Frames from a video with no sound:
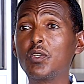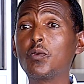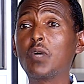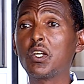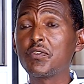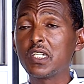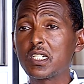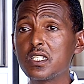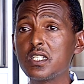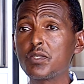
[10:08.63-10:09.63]
one of the
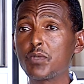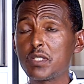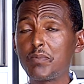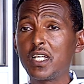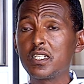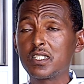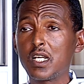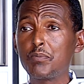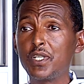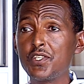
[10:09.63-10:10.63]
reasons we
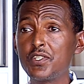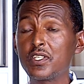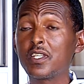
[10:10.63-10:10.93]
establish,